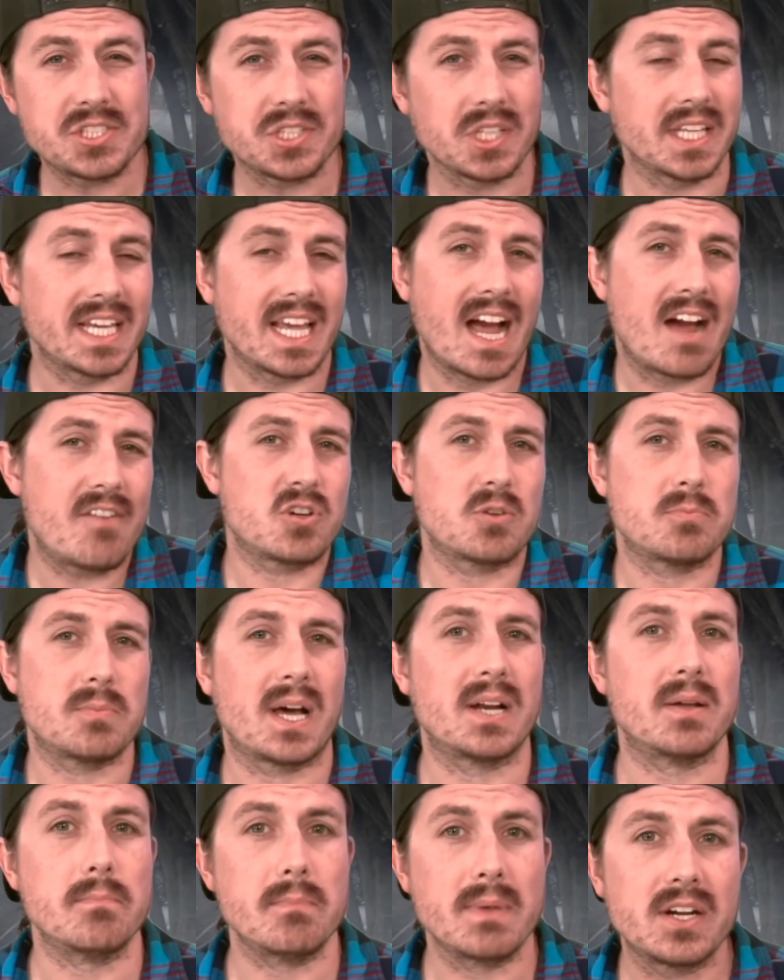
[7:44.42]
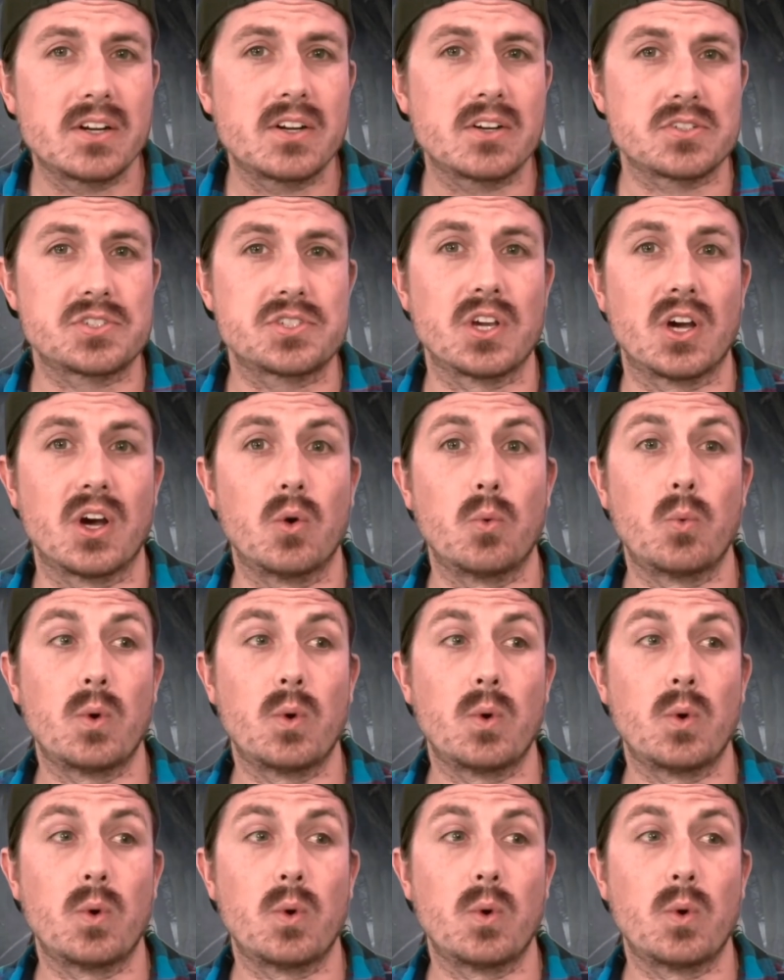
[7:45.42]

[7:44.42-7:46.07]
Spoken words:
Eventually, after about a minute or so,